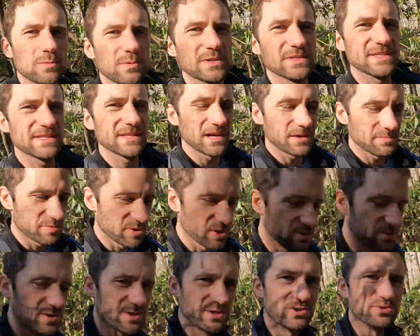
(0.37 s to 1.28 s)
What's up,
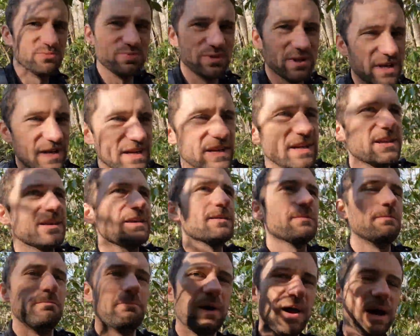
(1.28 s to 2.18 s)
YouTube land?
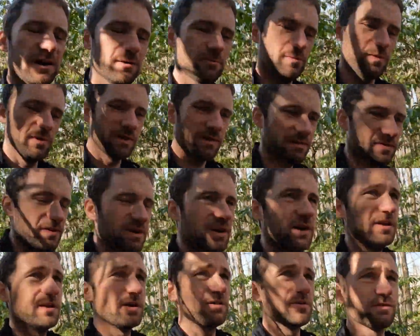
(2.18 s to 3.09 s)
Back with
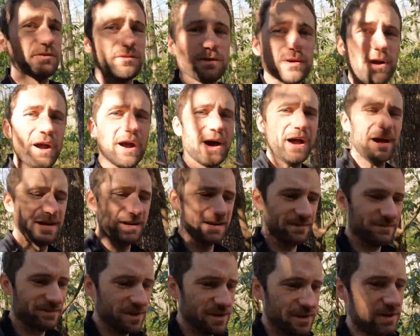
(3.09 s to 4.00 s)
another hike
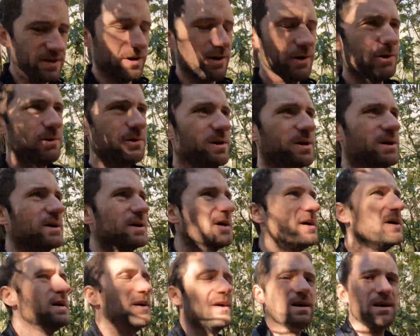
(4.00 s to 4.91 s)
video.
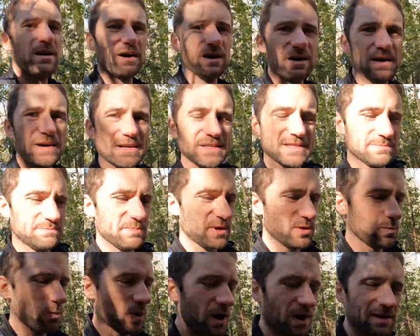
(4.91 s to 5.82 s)
It's
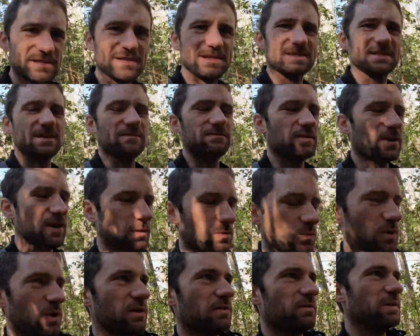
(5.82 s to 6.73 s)
been a while since I've done
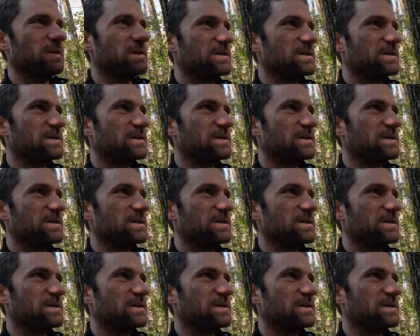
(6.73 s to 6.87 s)
one of